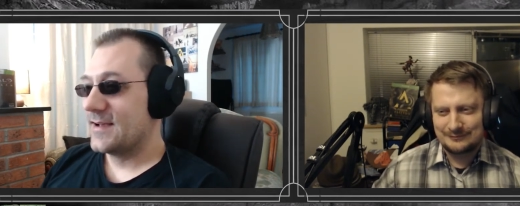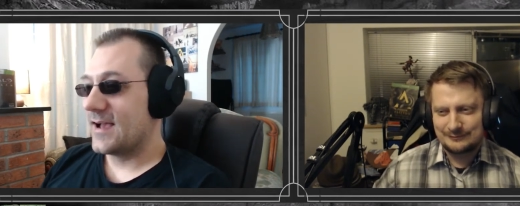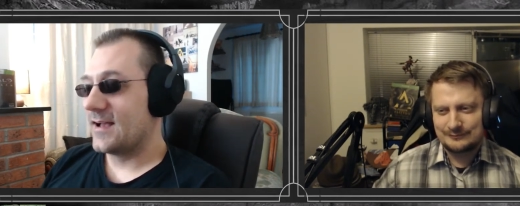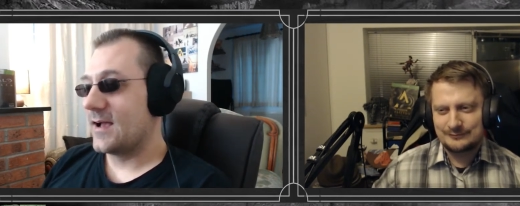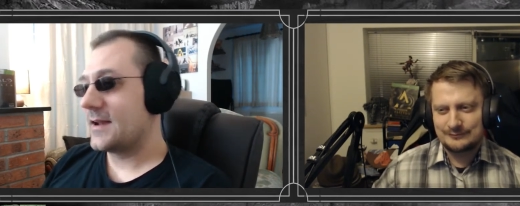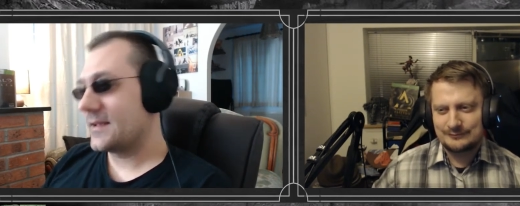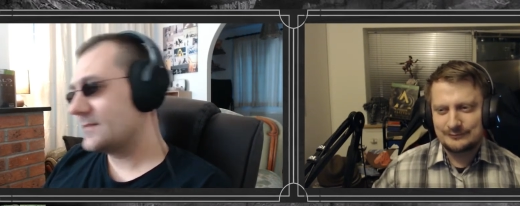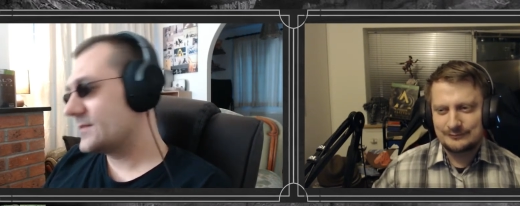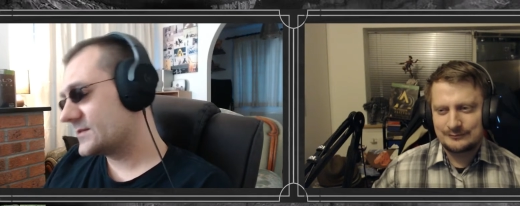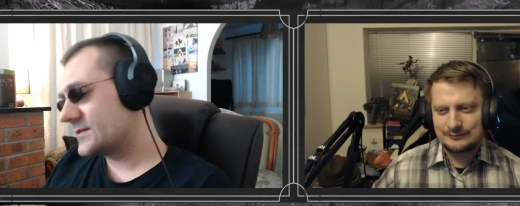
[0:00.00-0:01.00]
Speaker 1: Uh, and it,
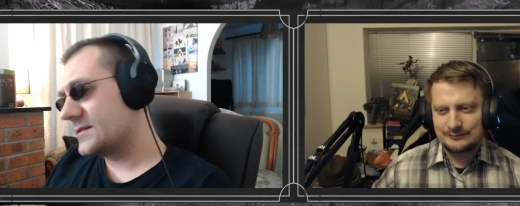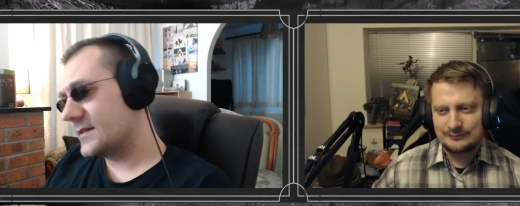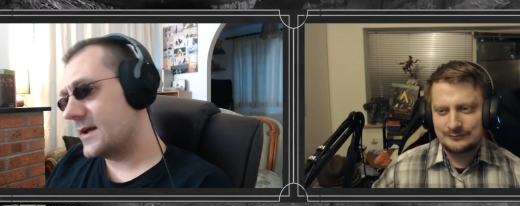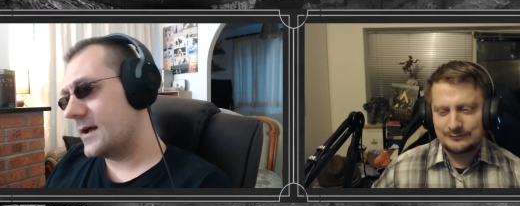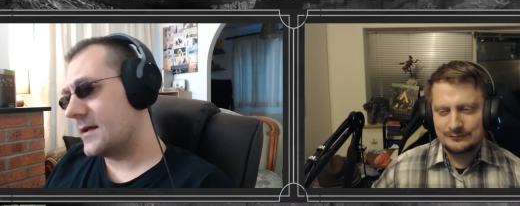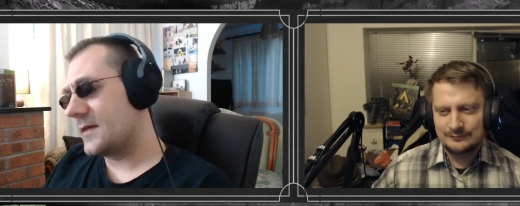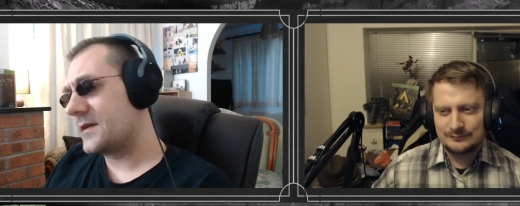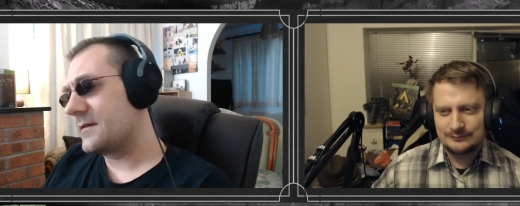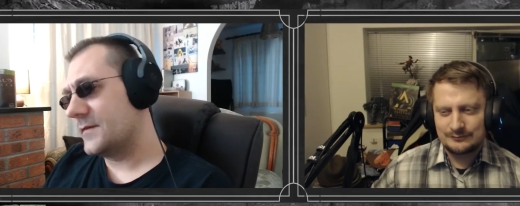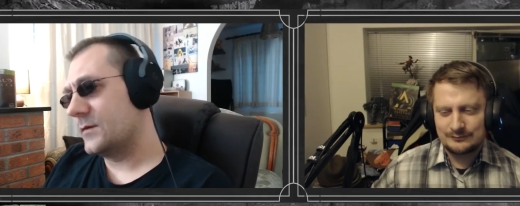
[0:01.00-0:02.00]
this, the, uh, I
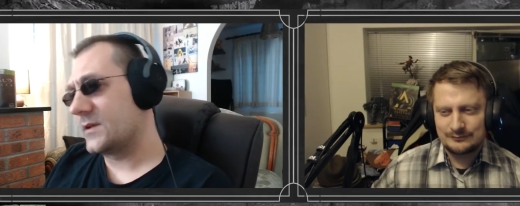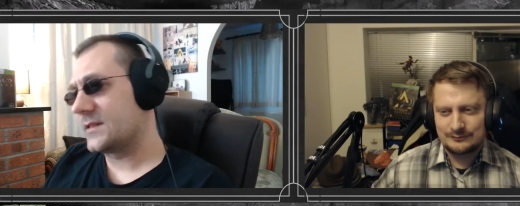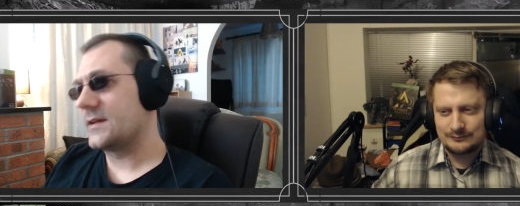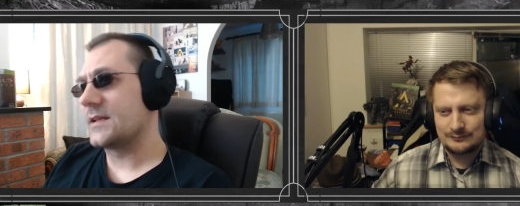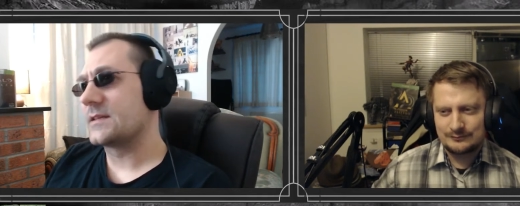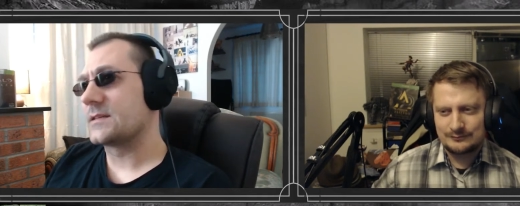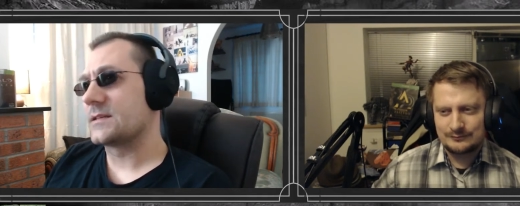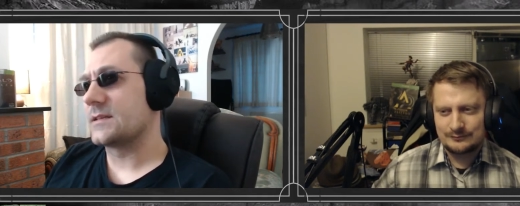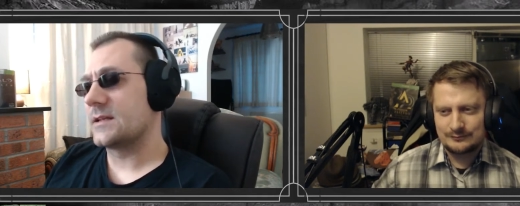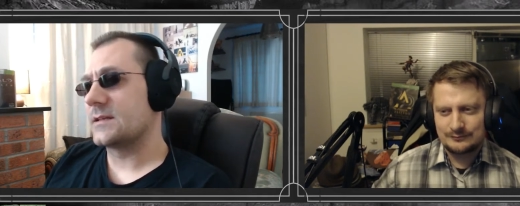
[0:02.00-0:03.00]
think a film like that needs
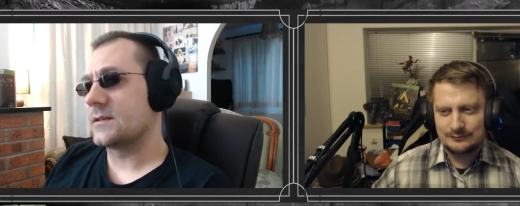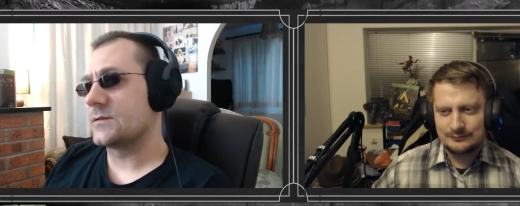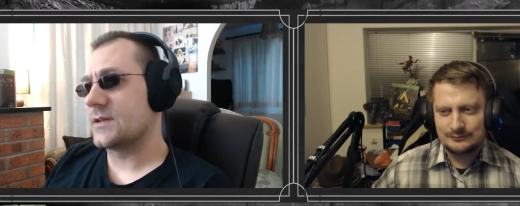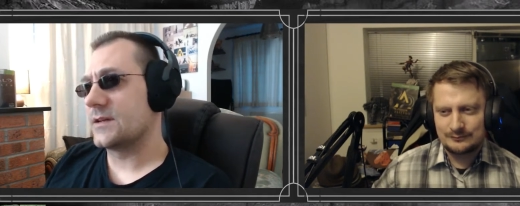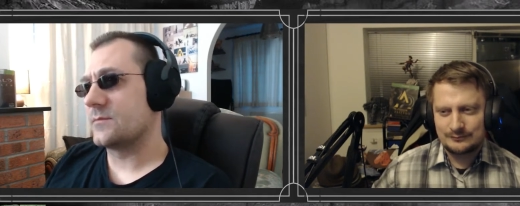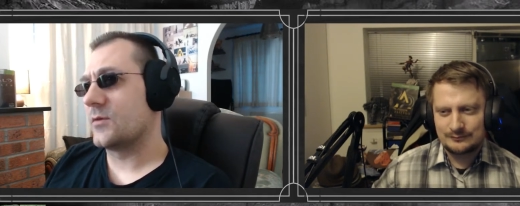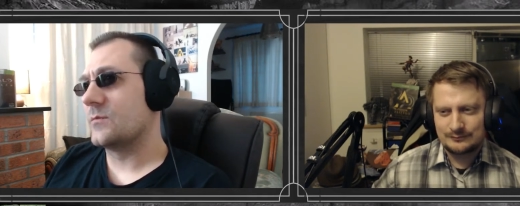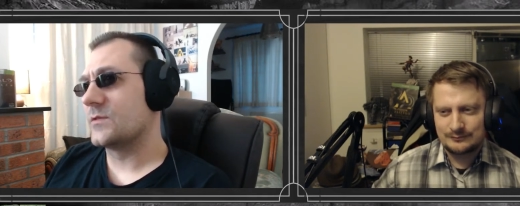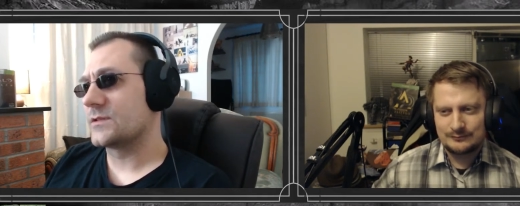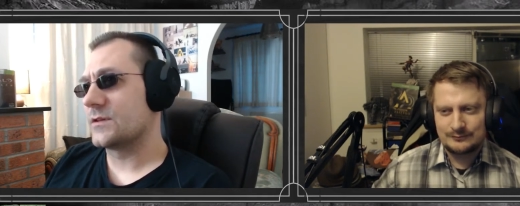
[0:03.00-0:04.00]
this. It needs those tender
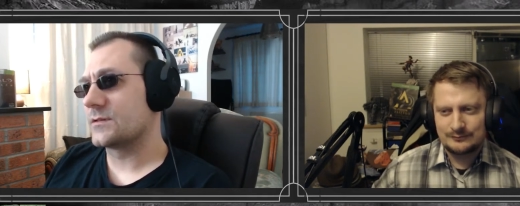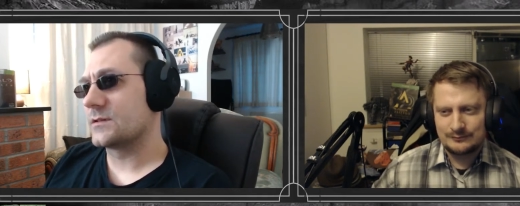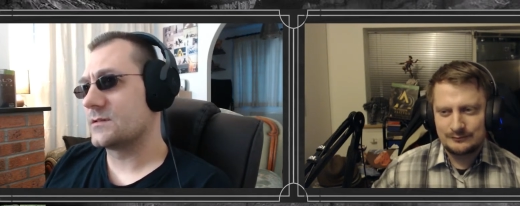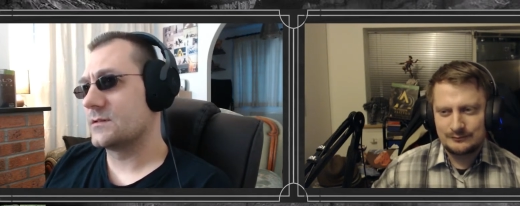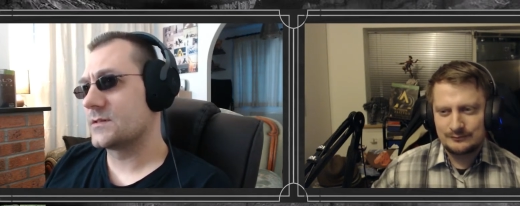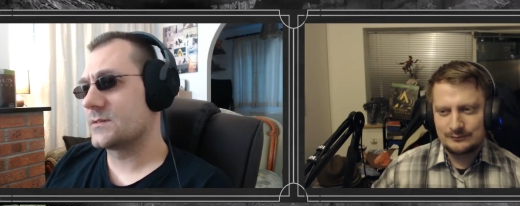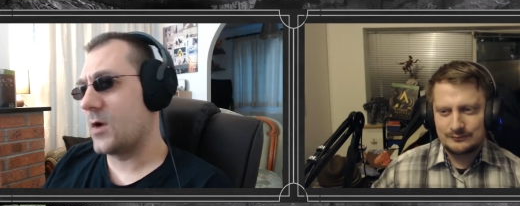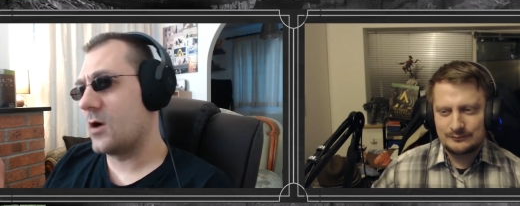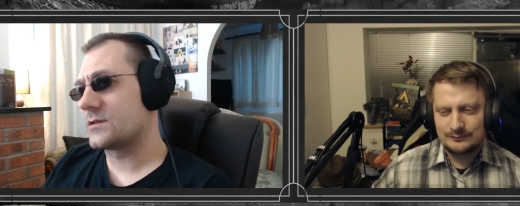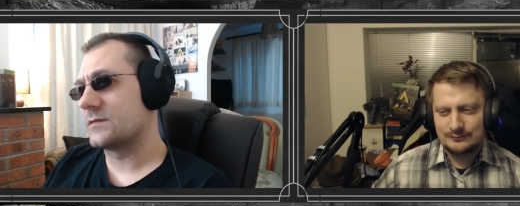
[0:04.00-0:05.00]
moments, those
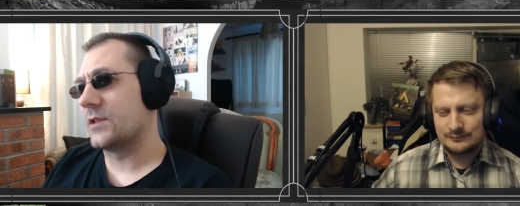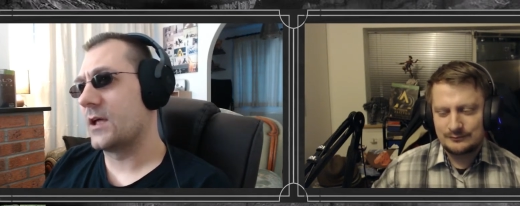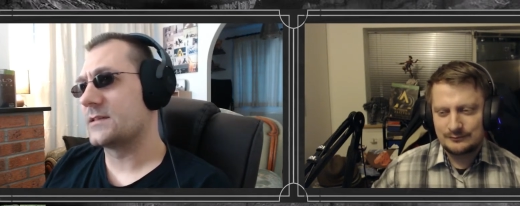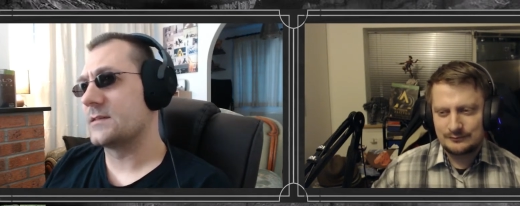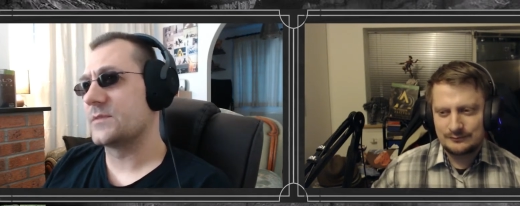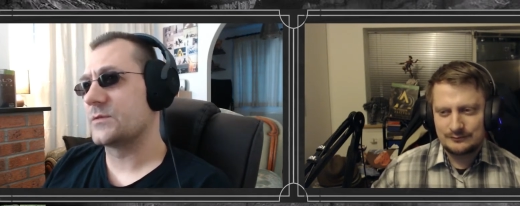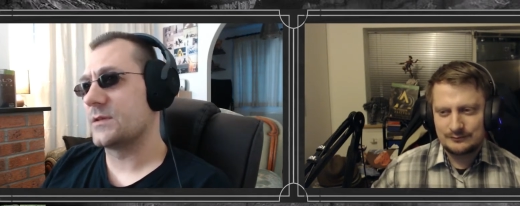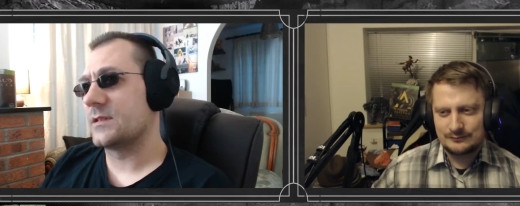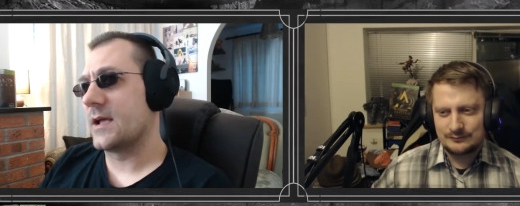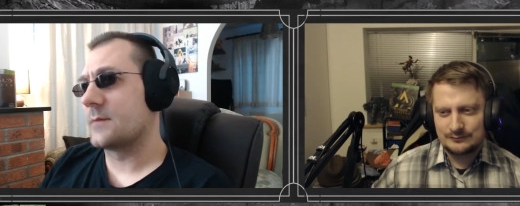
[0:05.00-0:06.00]
sparks of light in between the